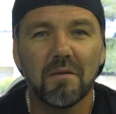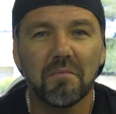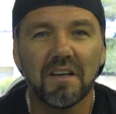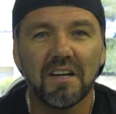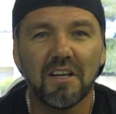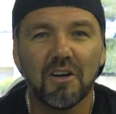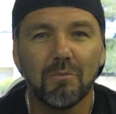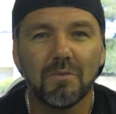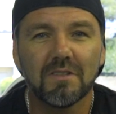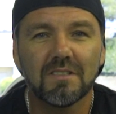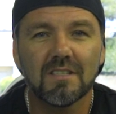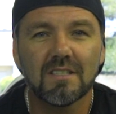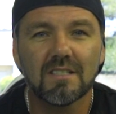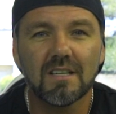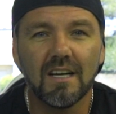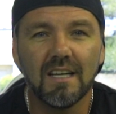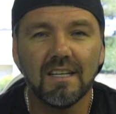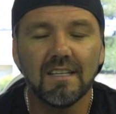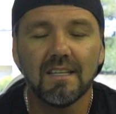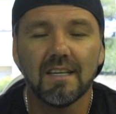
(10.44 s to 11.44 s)
Antman Helmet
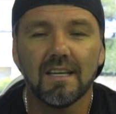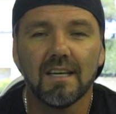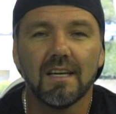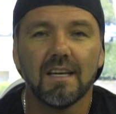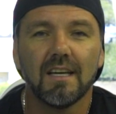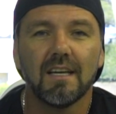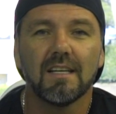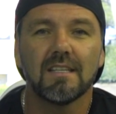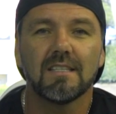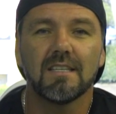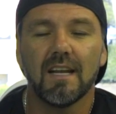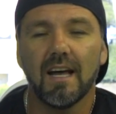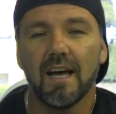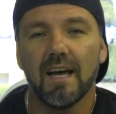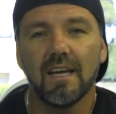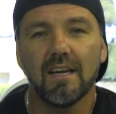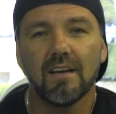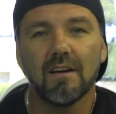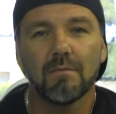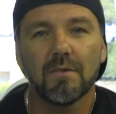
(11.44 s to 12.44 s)
Design.
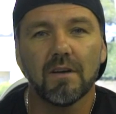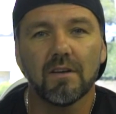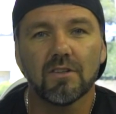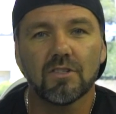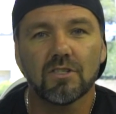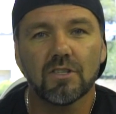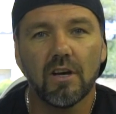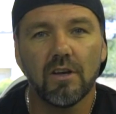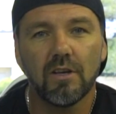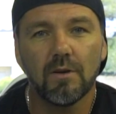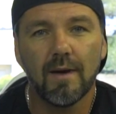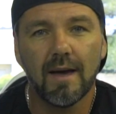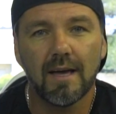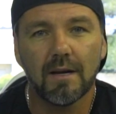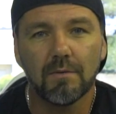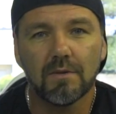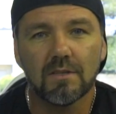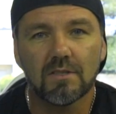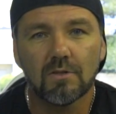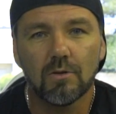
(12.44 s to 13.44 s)
Today I'm going to show you how
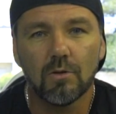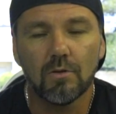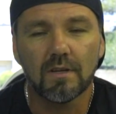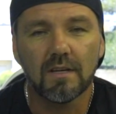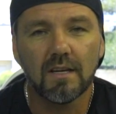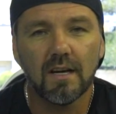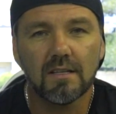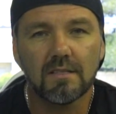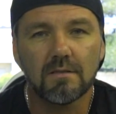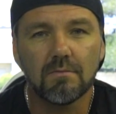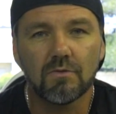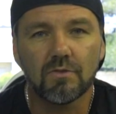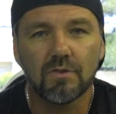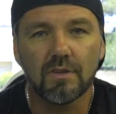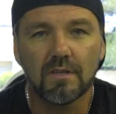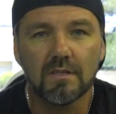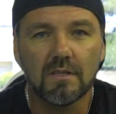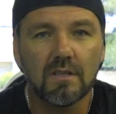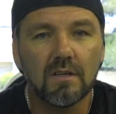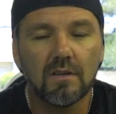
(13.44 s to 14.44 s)
to install the custom
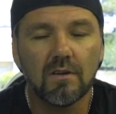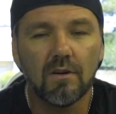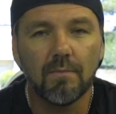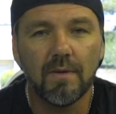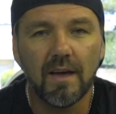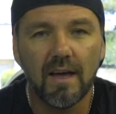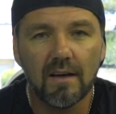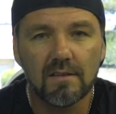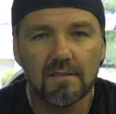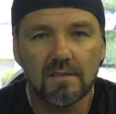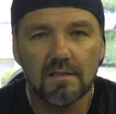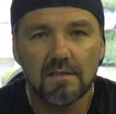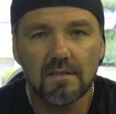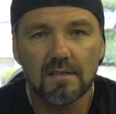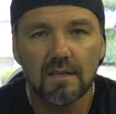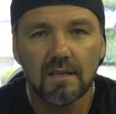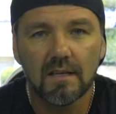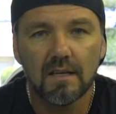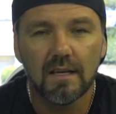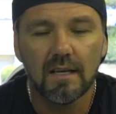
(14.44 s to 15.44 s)
Trix Intercom
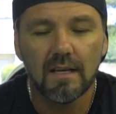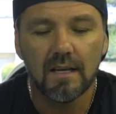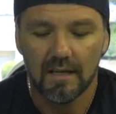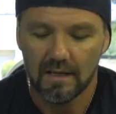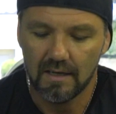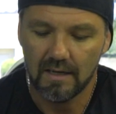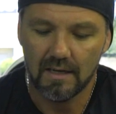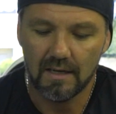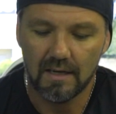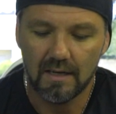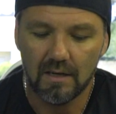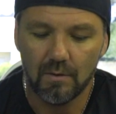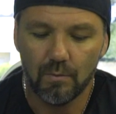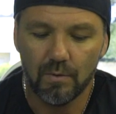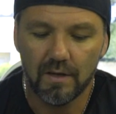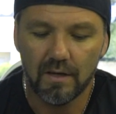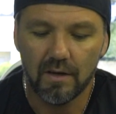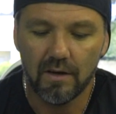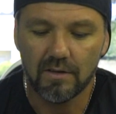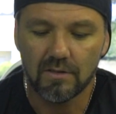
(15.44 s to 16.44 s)
housings.
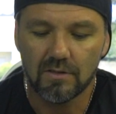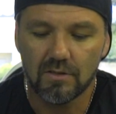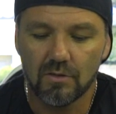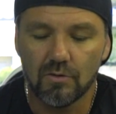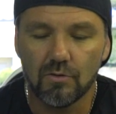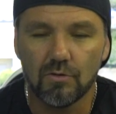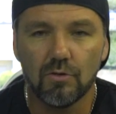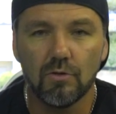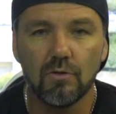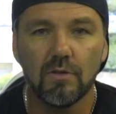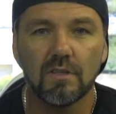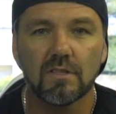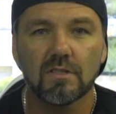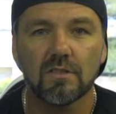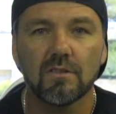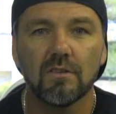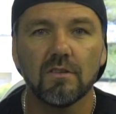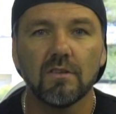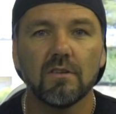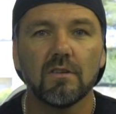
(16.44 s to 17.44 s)
We're going to do
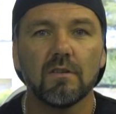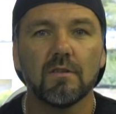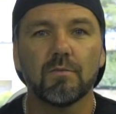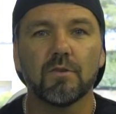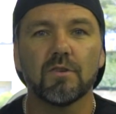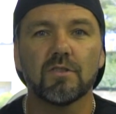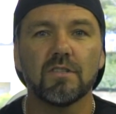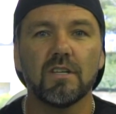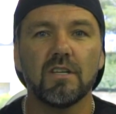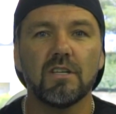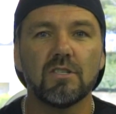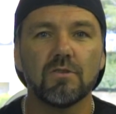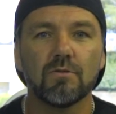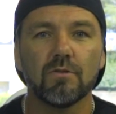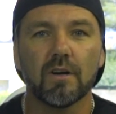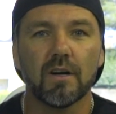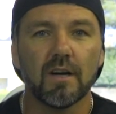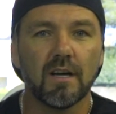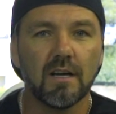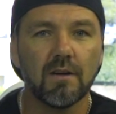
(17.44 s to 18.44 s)
this procedure
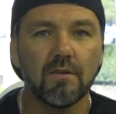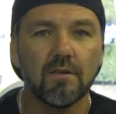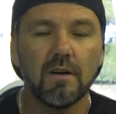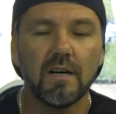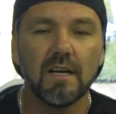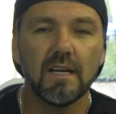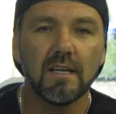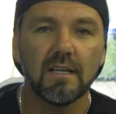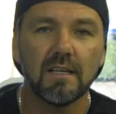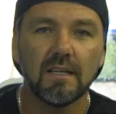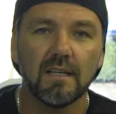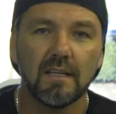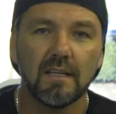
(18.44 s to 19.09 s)
on an RI,